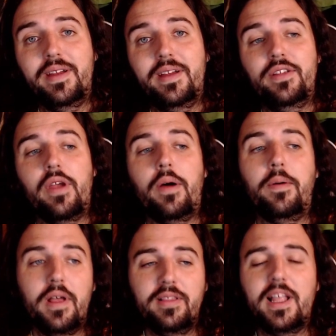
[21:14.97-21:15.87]
So,
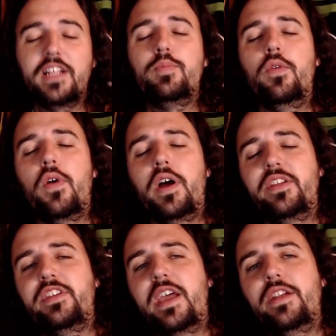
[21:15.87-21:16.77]
let's move on to
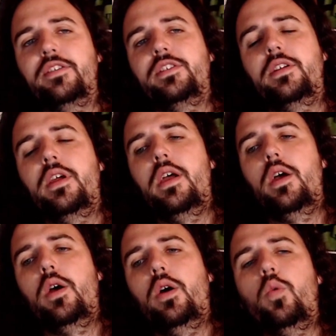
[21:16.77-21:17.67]
centers.
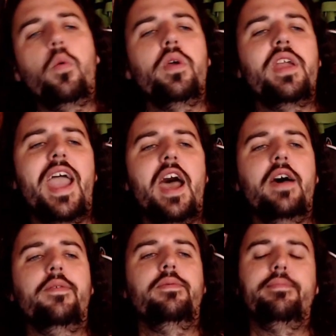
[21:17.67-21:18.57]
What we
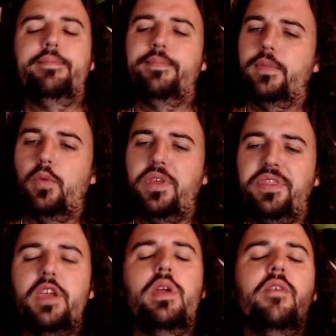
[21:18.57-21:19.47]
have, we
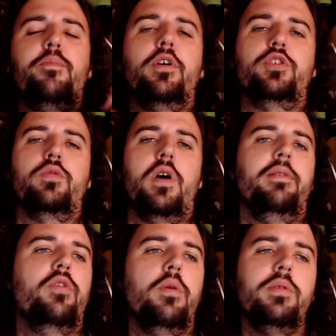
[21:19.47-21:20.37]
think we have Bergeron.
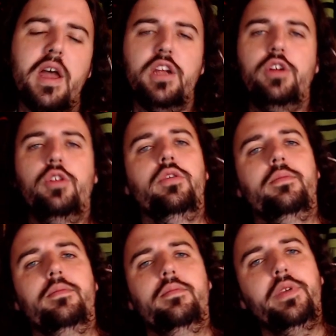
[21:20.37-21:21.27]
So, I'm going to include him.
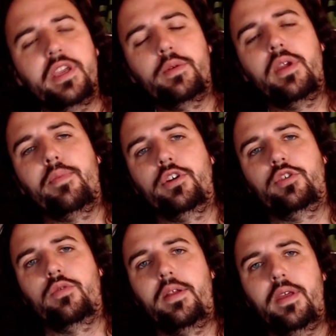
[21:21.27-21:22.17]
We think we have
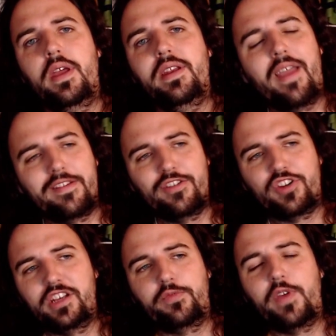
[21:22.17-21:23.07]
Bergeron. Doesn't
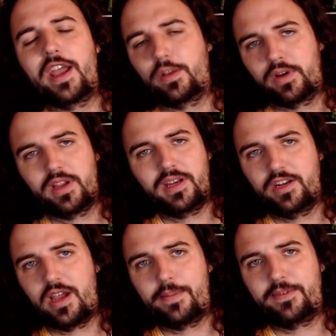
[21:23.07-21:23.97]
change the fact that we're going to need a
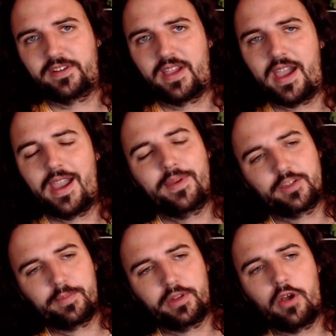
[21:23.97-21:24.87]
top six guy. Because
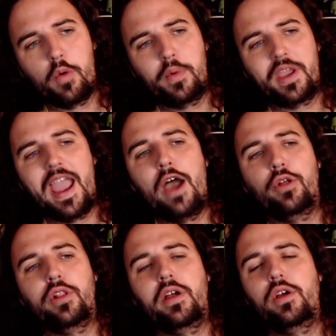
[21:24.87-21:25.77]
below him, we got
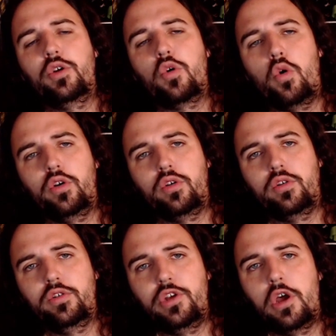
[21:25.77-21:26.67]
Haula, Coyle,
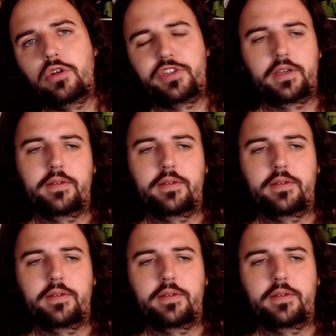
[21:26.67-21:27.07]
Nosek.